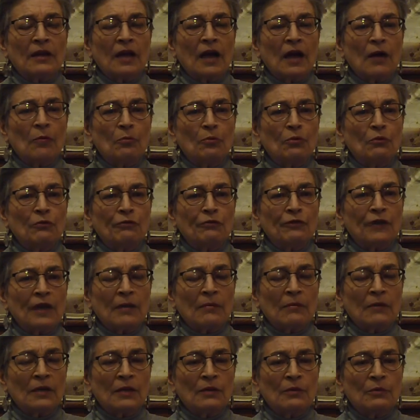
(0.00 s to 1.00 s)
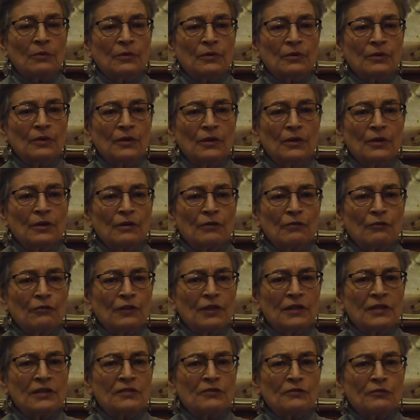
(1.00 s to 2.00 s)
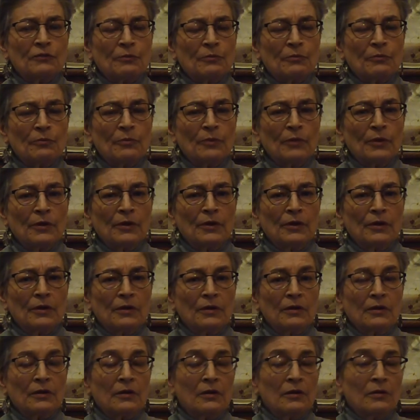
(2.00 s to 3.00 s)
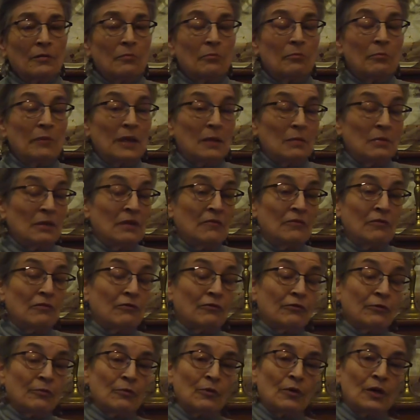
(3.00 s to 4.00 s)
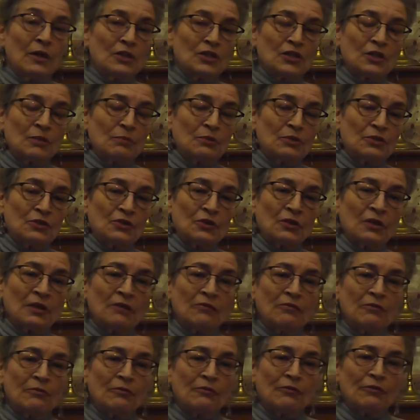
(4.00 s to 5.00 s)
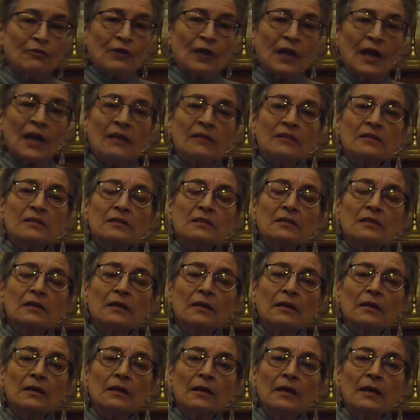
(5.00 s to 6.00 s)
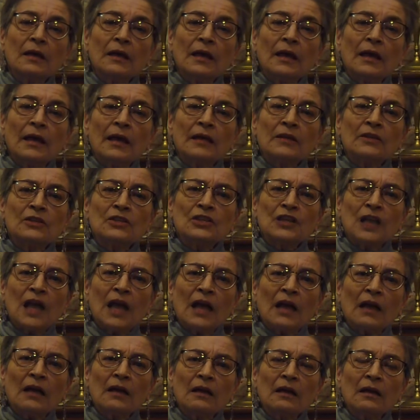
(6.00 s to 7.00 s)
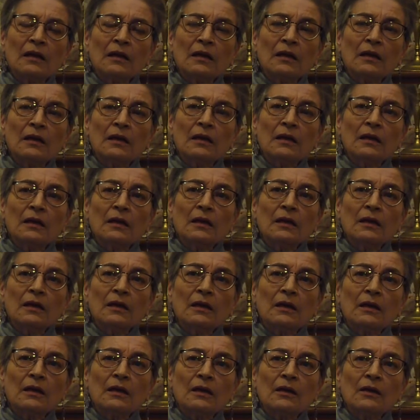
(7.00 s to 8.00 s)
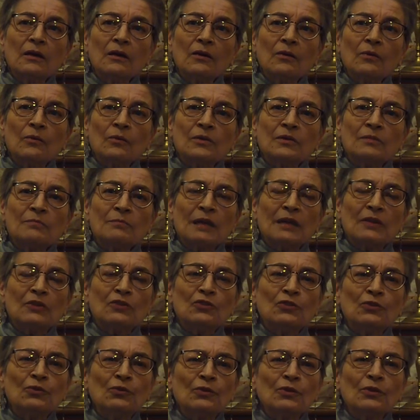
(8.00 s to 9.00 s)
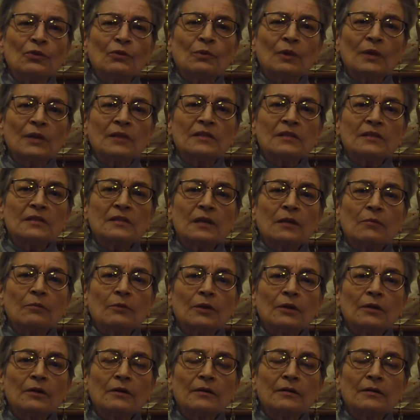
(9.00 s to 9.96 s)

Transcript: Carpeau family were friends from, maybe even from Russia, but certainly from France. And Jacques was my tutor one summer.